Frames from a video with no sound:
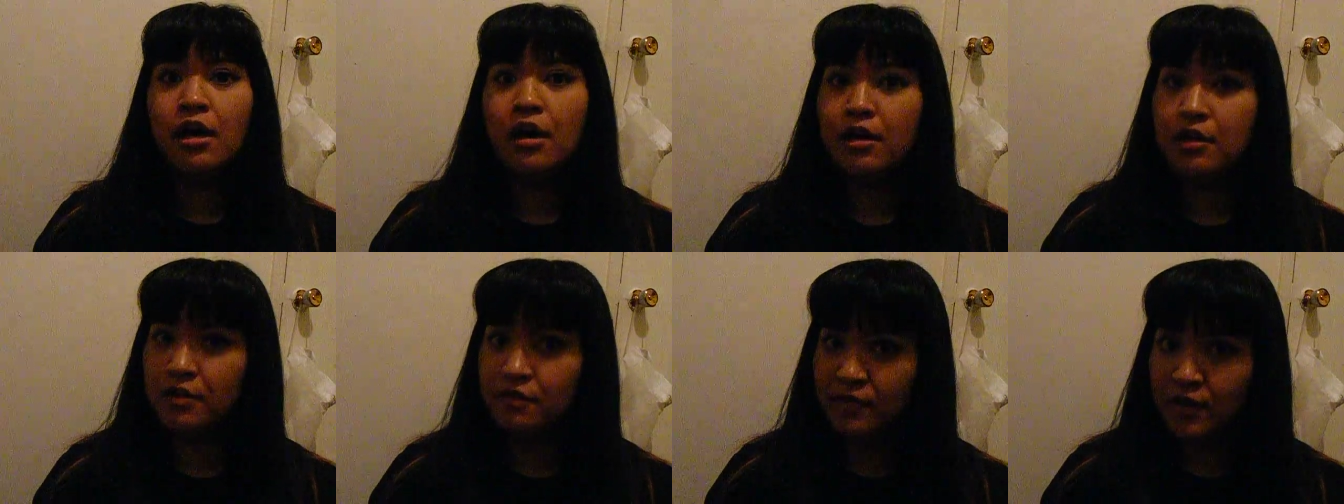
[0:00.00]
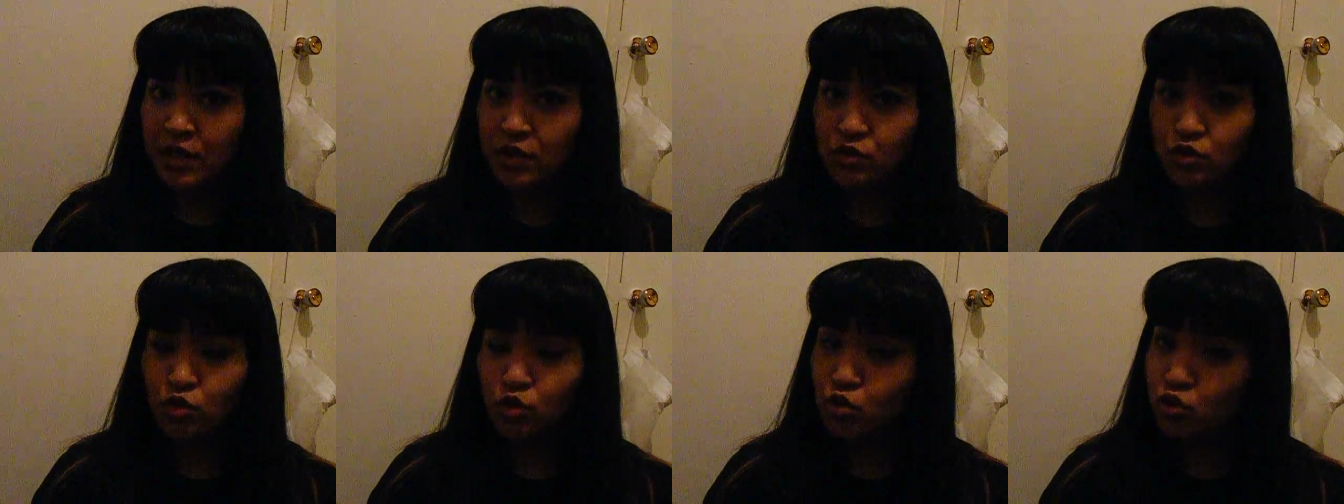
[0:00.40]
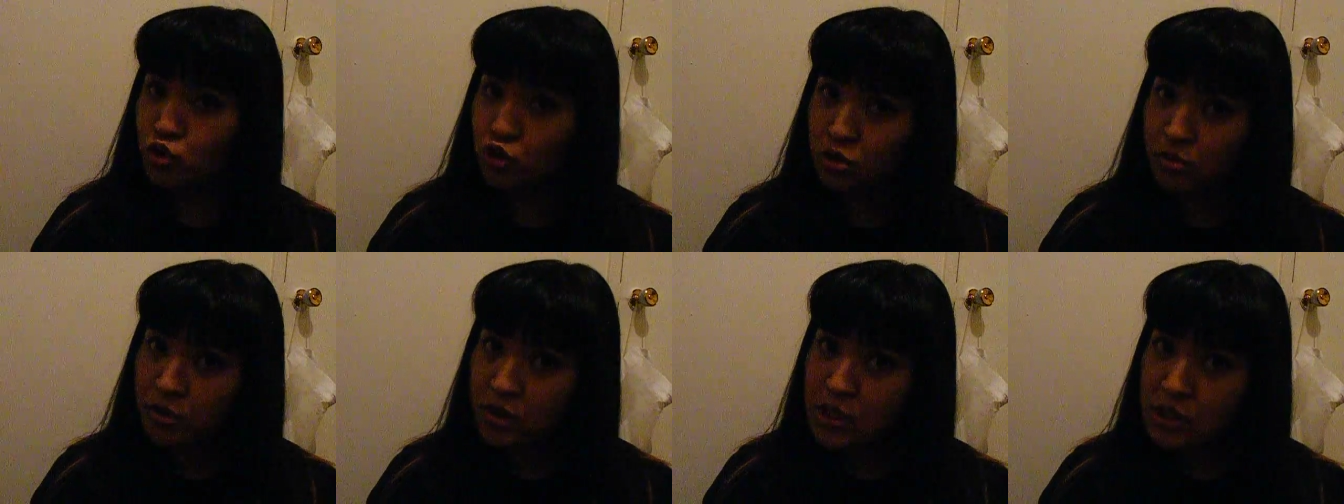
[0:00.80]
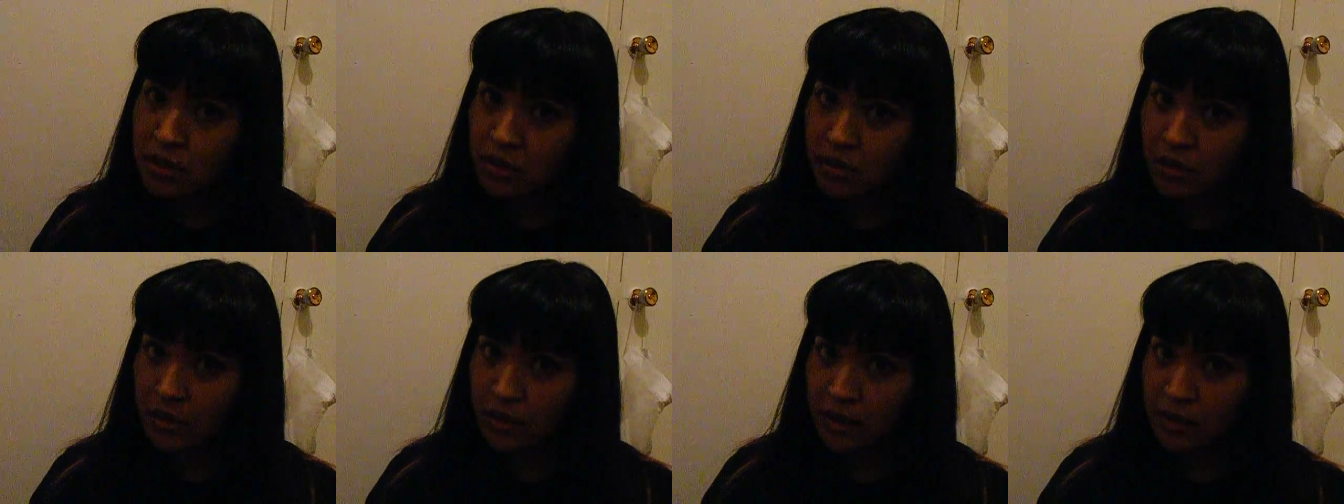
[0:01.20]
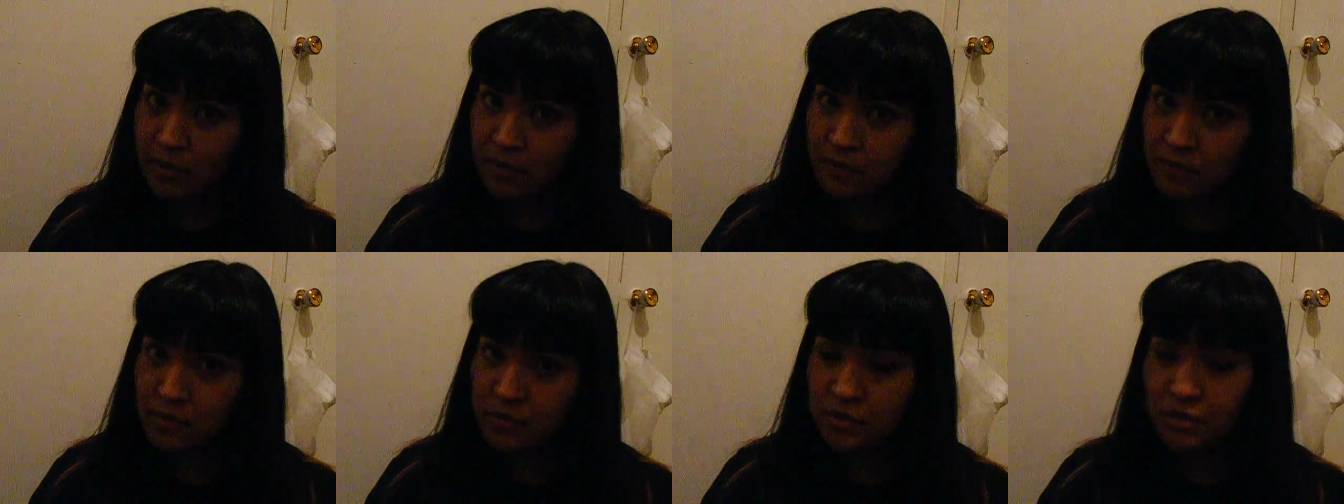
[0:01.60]
I have asked you numerous
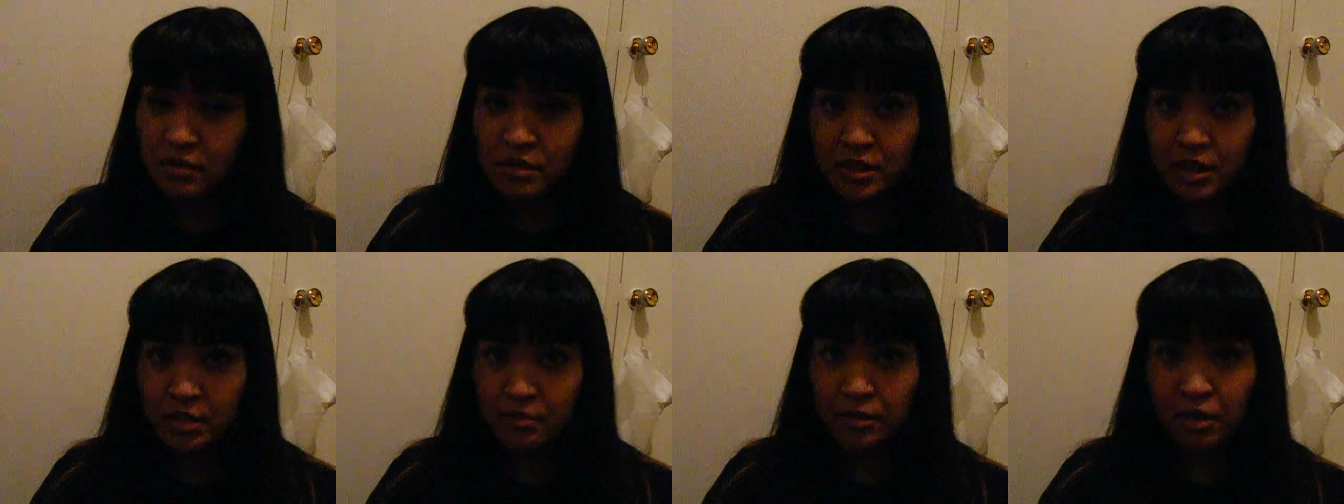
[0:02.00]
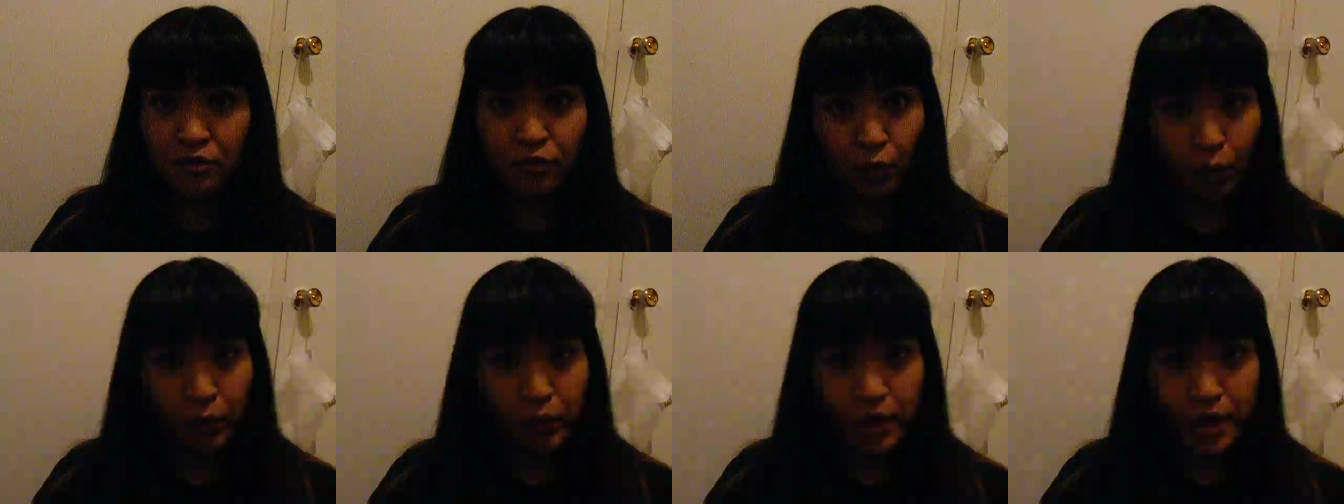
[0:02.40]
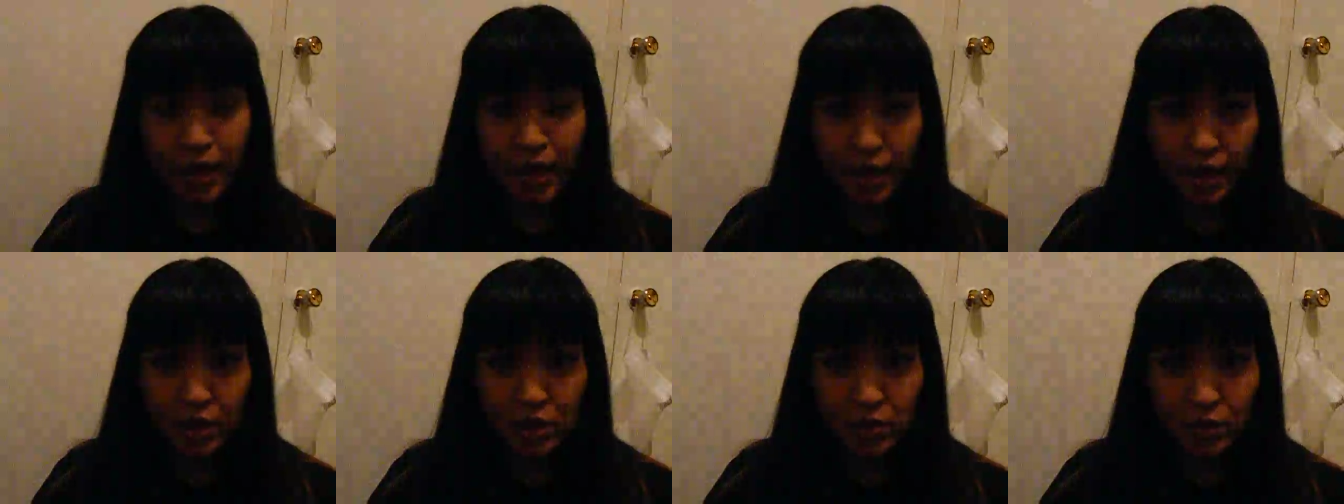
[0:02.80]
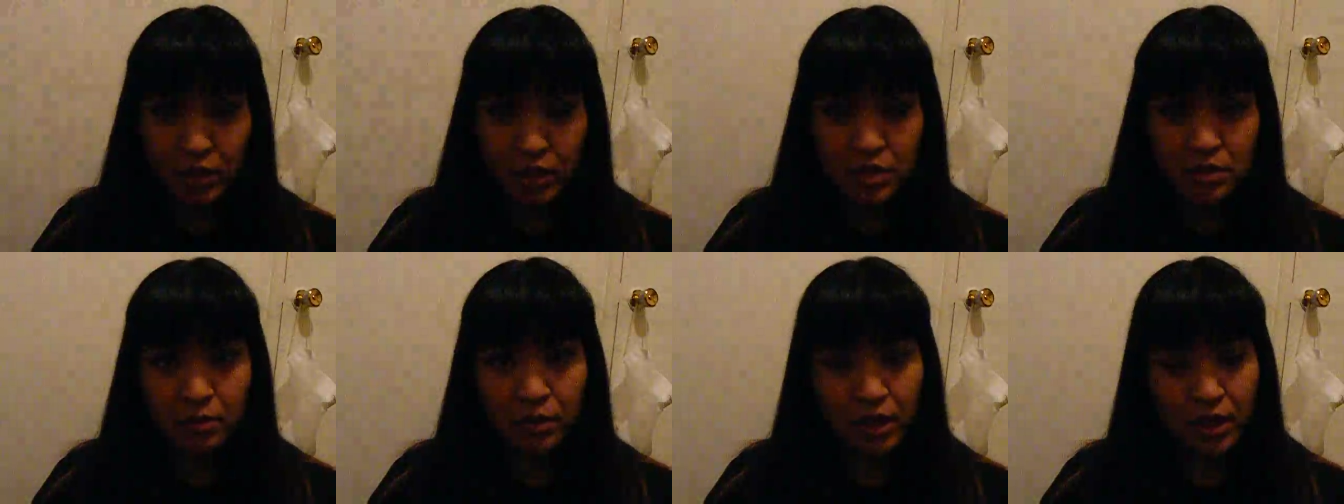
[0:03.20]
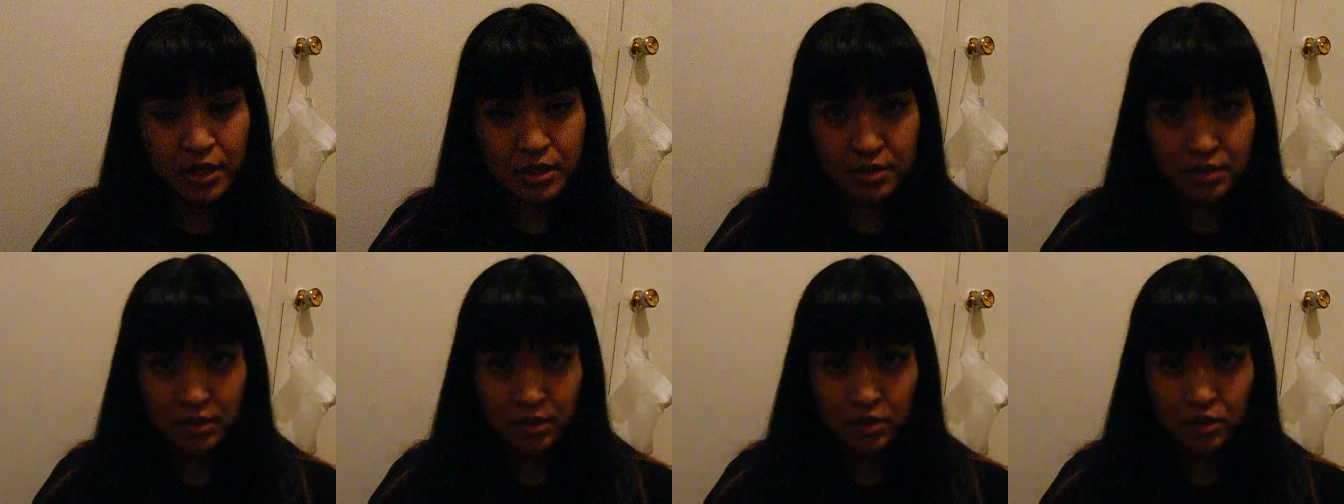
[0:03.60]
times to send me a forwarding address where I
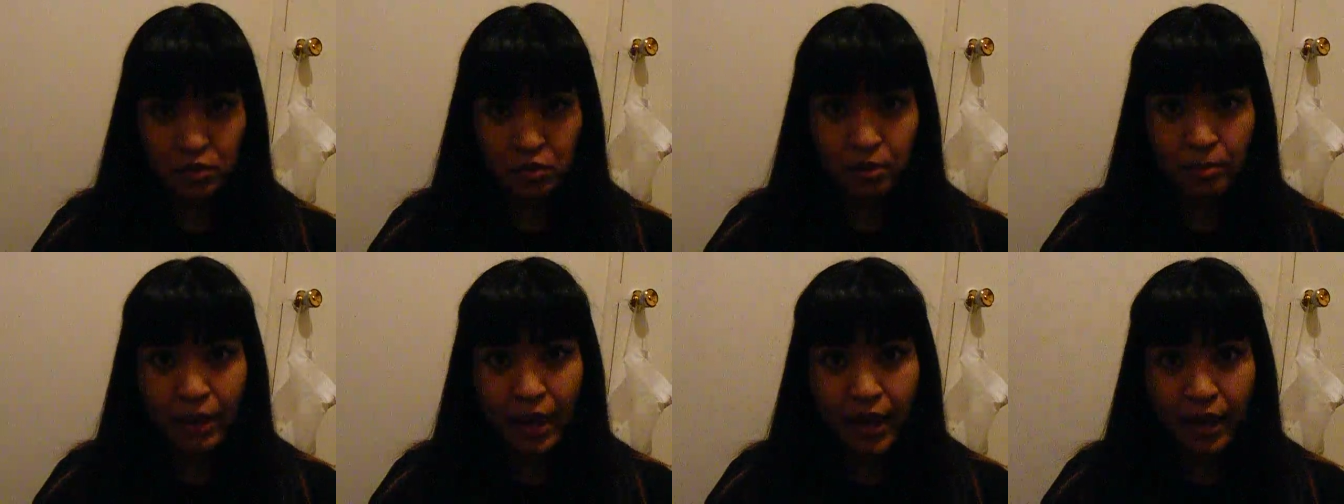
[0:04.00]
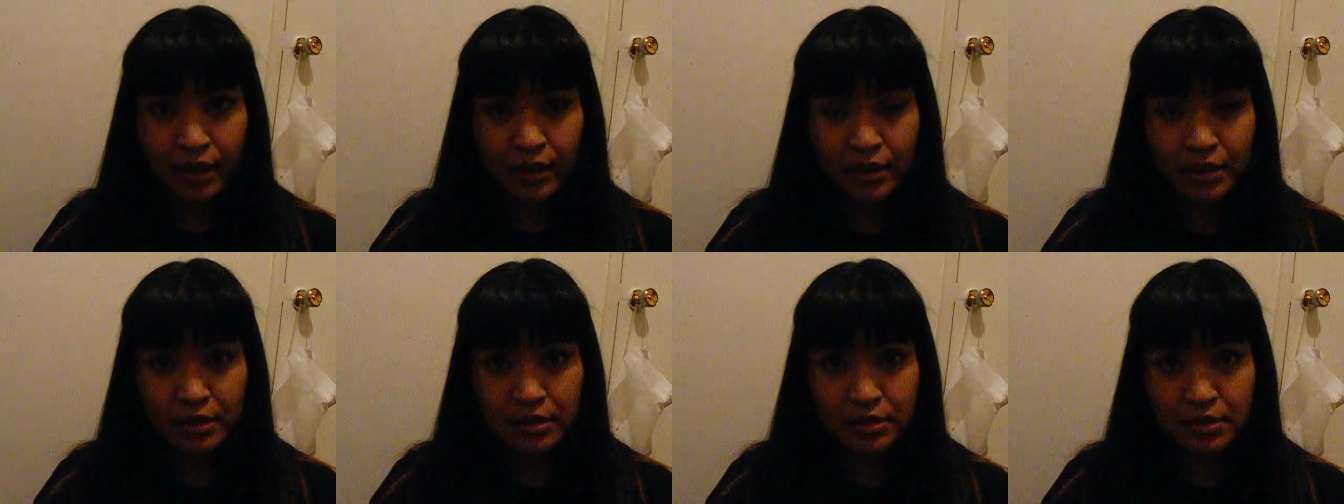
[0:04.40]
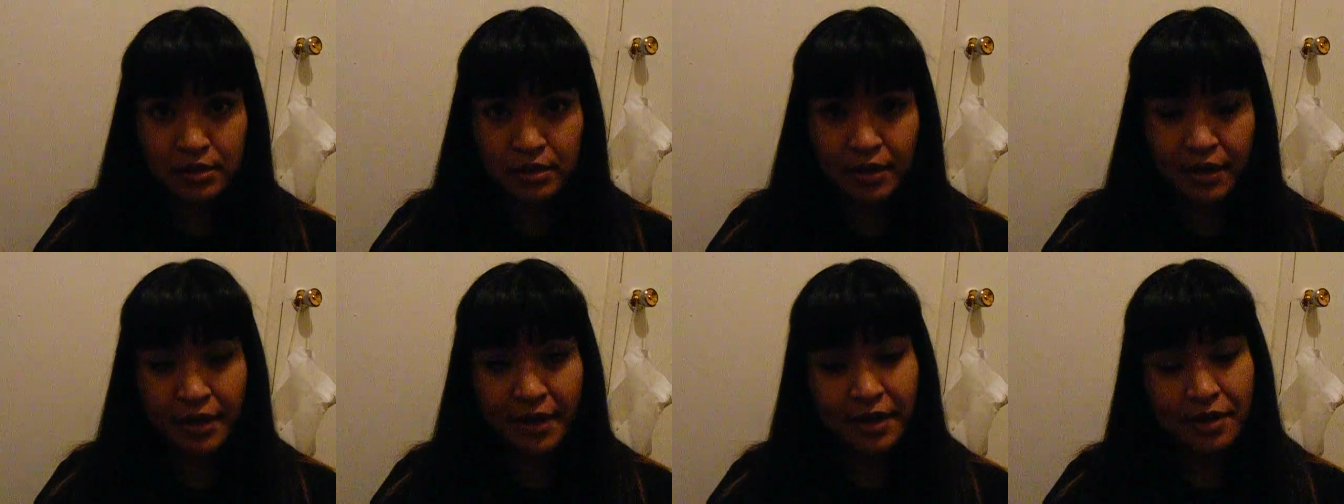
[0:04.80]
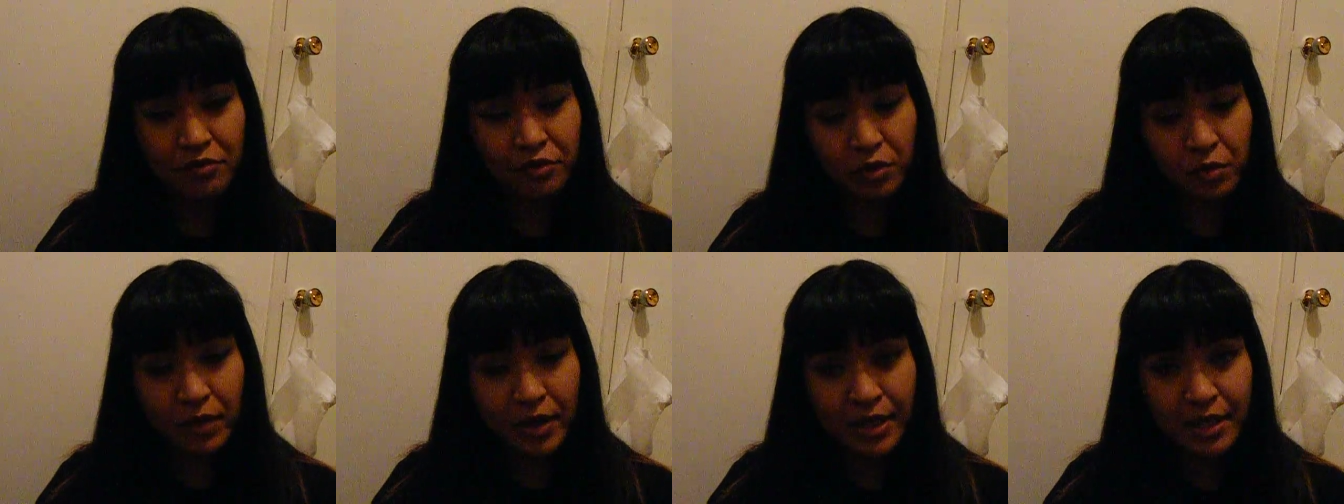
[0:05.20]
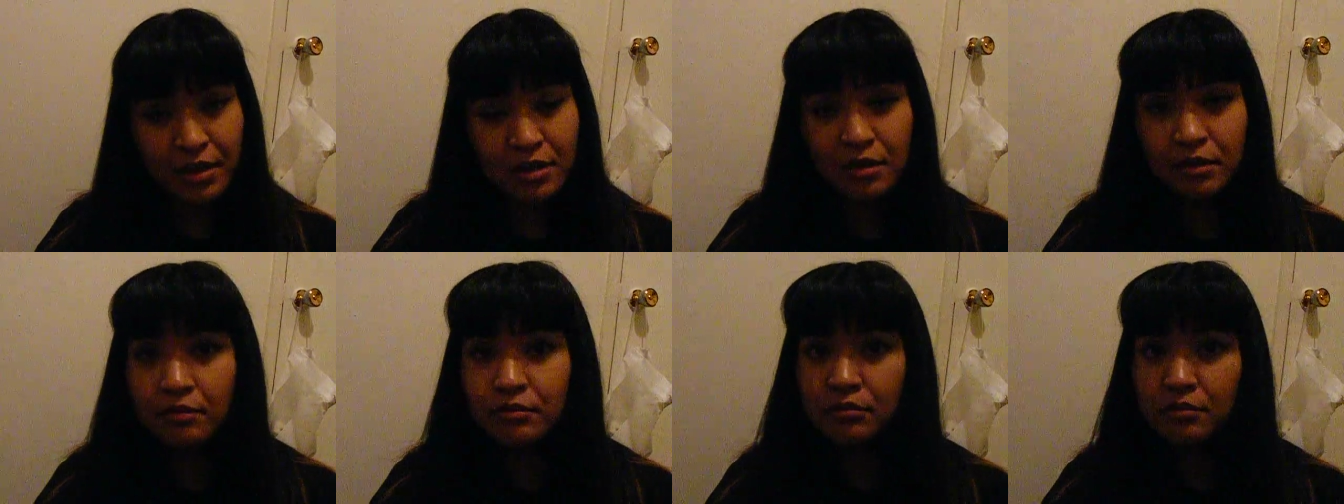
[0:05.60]
can send you a package that I've
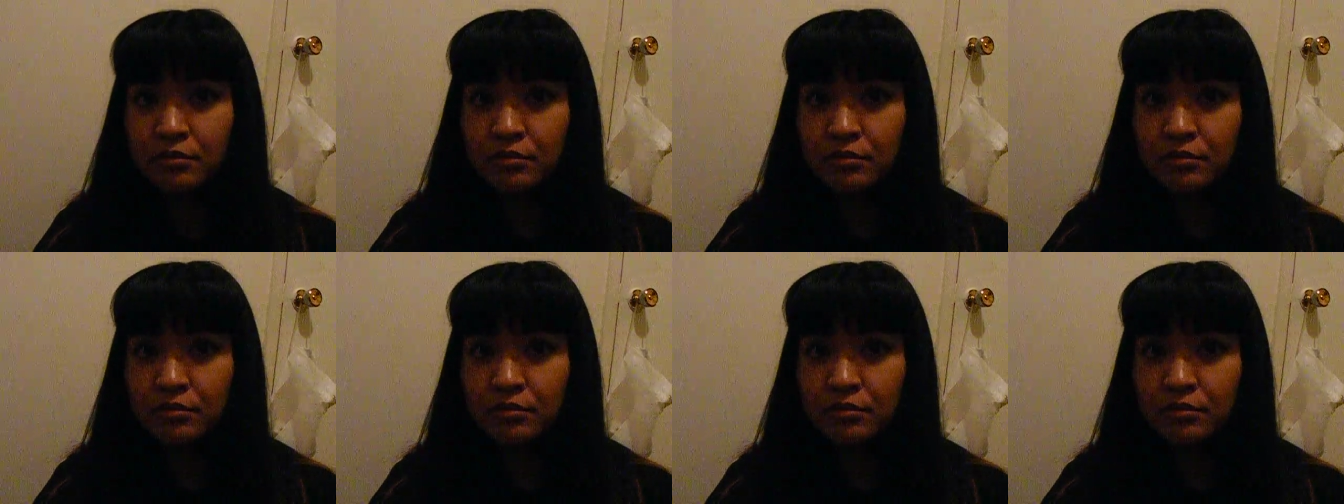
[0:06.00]
already,